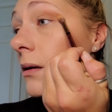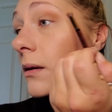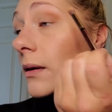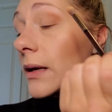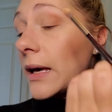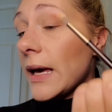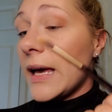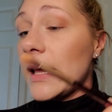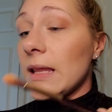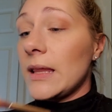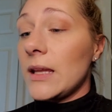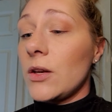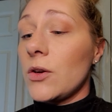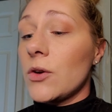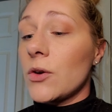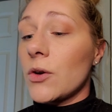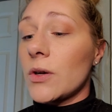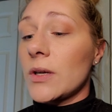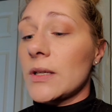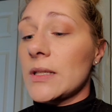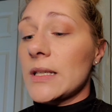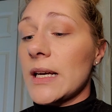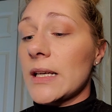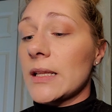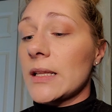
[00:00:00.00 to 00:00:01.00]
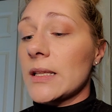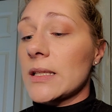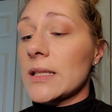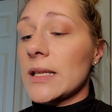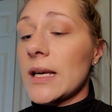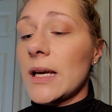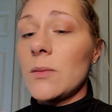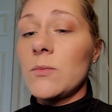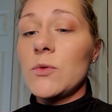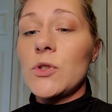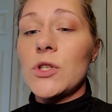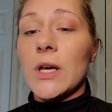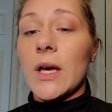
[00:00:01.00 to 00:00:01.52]
And then you're going to take the
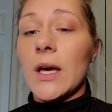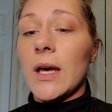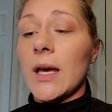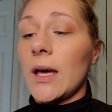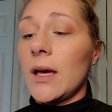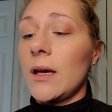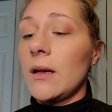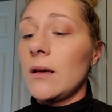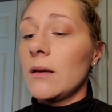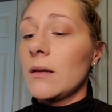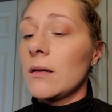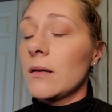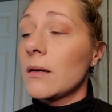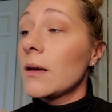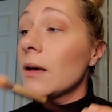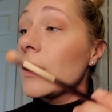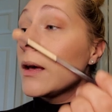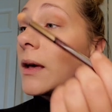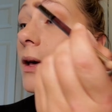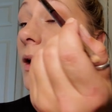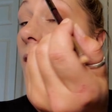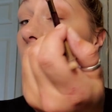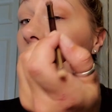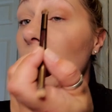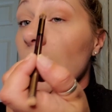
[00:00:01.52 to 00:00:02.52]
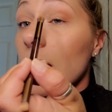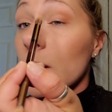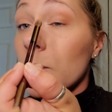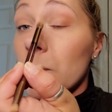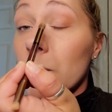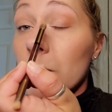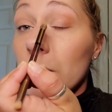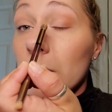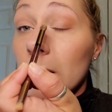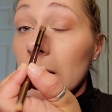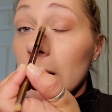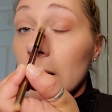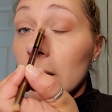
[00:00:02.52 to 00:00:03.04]
same shade and
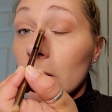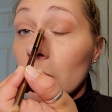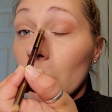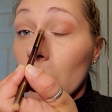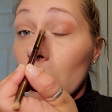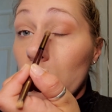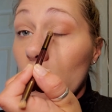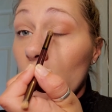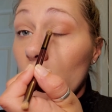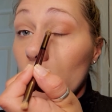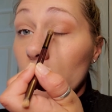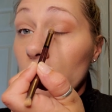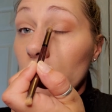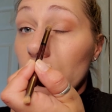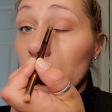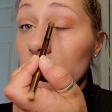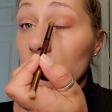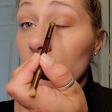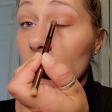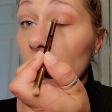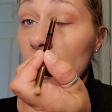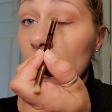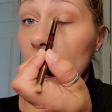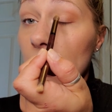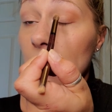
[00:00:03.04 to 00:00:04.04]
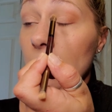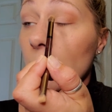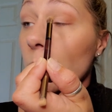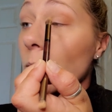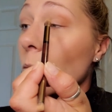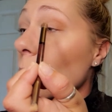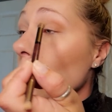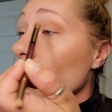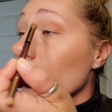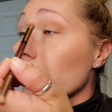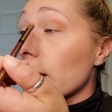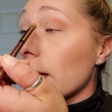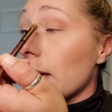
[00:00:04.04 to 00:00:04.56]
put it in the corner of your eye and
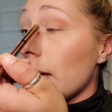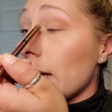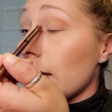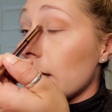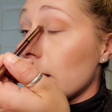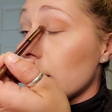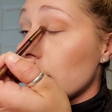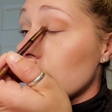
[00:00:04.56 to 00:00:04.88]
work in.